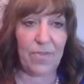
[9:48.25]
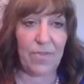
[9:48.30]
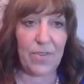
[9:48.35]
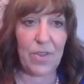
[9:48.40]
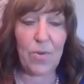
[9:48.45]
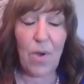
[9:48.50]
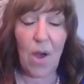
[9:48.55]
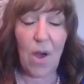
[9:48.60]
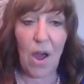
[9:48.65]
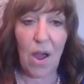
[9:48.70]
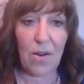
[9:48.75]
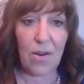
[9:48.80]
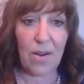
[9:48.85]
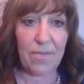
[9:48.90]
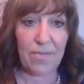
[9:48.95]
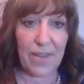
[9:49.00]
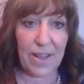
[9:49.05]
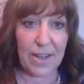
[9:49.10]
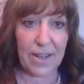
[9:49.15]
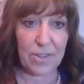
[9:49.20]
you are
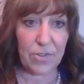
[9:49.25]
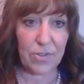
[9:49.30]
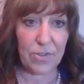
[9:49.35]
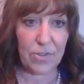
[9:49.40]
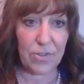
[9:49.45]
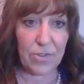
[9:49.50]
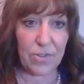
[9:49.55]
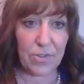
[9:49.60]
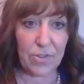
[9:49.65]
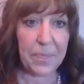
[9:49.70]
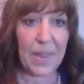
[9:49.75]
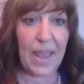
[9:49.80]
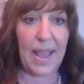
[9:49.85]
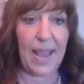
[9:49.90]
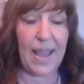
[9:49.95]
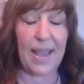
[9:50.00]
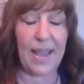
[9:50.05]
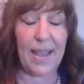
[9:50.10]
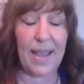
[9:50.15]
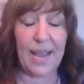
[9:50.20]
a veteran
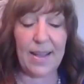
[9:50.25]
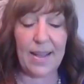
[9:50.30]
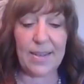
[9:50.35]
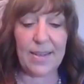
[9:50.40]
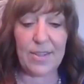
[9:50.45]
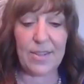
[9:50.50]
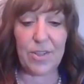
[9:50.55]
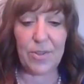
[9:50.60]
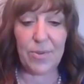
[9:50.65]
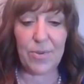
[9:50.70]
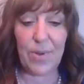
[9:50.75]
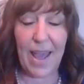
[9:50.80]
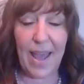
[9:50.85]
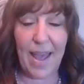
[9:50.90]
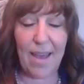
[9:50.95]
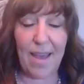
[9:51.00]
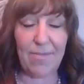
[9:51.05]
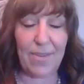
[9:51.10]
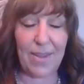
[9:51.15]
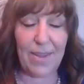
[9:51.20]
and you
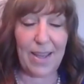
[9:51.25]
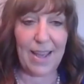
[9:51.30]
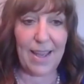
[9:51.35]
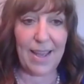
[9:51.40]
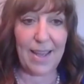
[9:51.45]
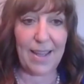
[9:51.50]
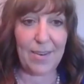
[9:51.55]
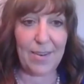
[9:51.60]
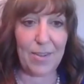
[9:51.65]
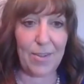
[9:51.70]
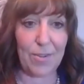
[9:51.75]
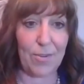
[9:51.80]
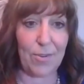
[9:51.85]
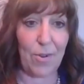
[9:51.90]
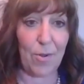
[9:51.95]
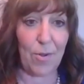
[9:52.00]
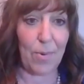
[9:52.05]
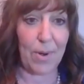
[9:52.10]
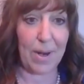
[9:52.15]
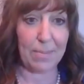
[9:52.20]
have you'll
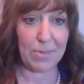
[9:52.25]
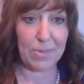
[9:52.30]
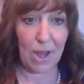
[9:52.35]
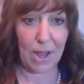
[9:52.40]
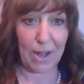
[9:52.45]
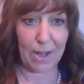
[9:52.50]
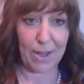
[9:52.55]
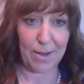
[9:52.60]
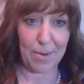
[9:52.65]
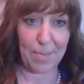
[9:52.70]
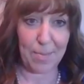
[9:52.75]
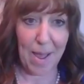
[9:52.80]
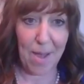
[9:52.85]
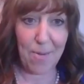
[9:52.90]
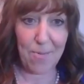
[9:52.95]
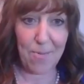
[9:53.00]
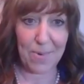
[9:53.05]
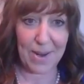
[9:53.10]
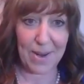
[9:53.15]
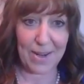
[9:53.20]
know what I'm talking
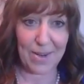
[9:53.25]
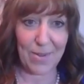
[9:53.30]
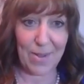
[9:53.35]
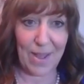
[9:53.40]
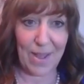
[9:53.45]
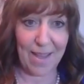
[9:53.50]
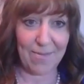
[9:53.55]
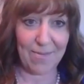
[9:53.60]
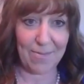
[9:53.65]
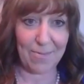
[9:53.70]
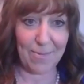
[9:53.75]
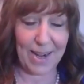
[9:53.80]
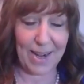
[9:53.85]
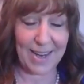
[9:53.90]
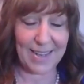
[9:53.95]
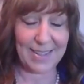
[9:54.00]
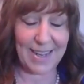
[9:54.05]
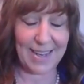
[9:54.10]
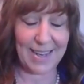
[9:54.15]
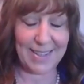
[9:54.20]
about when
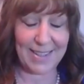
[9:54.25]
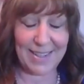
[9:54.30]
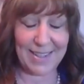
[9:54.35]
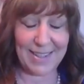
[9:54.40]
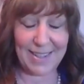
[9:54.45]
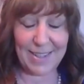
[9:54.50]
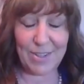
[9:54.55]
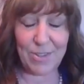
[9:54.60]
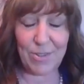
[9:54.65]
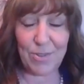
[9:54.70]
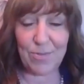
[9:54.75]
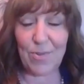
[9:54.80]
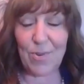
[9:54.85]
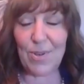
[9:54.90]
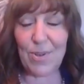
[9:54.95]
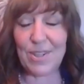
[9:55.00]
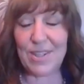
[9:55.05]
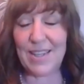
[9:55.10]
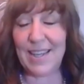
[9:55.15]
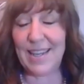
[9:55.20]
I say DD
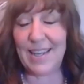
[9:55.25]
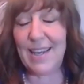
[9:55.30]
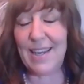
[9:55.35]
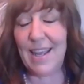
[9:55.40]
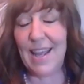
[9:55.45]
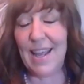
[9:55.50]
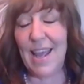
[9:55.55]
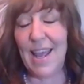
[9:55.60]
214.